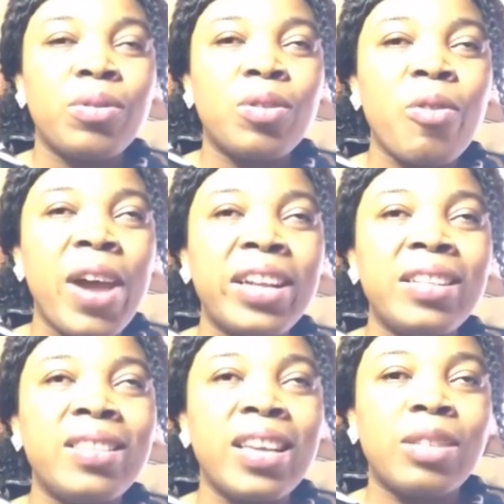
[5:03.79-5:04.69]
Sorry, I
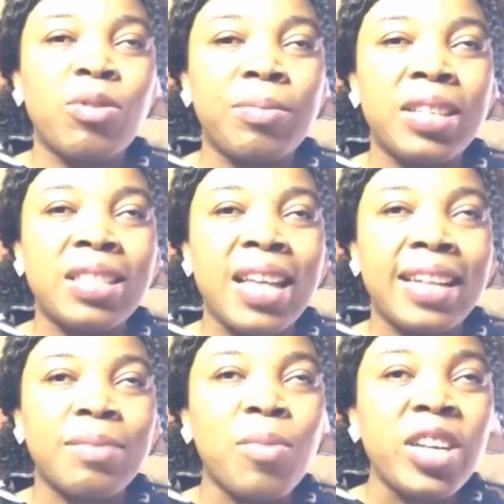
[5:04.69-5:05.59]
didn't say it from the
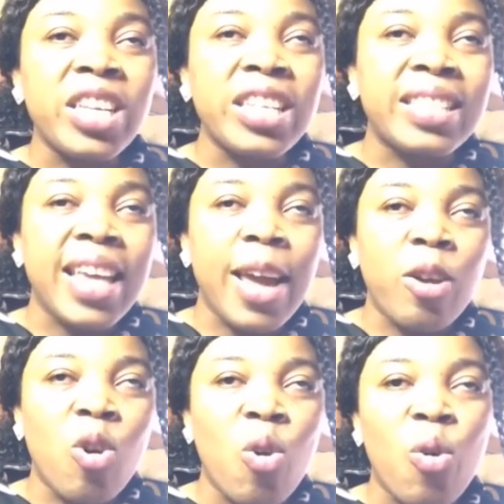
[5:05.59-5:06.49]
start. Money is
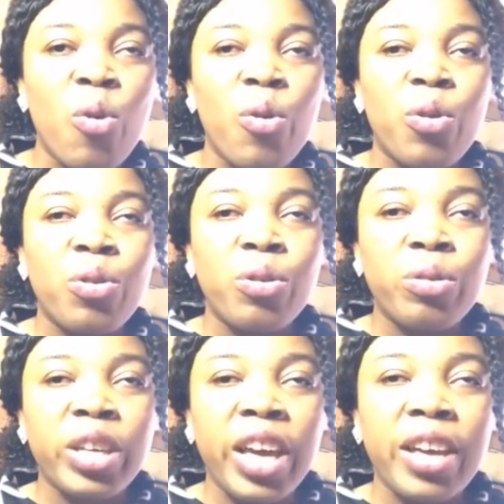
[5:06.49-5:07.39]
ego,
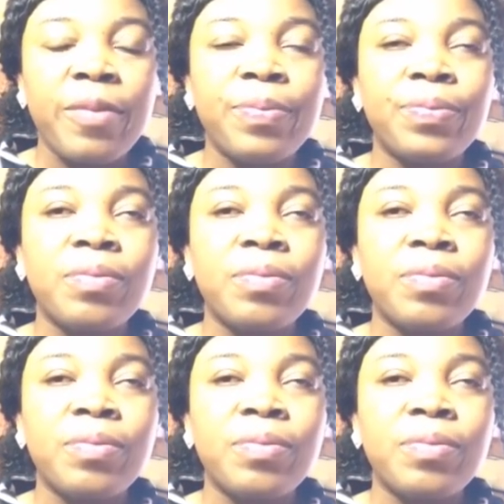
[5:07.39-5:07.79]
okay?